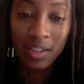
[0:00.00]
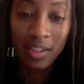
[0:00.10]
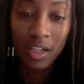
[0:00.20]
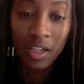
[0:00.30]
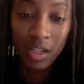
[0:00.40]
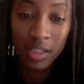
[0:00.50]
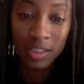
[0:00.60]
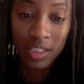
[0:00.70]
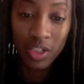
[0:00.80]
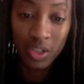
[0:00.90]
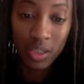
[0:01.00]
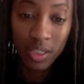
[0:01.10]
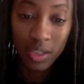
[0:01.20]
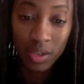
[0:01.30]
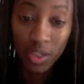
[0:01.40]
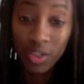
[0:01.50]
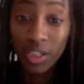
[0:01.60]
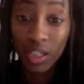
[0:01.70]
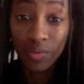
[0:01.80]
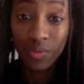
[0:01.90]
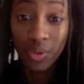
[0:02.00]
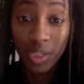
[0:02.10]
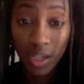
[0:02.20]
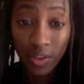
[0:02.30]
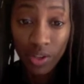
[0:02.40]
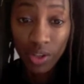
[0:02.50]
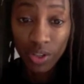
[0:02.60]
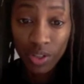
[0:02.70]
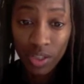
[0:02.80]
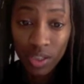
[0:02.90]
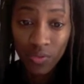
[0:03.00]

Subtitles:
can cause injury to yourself or others,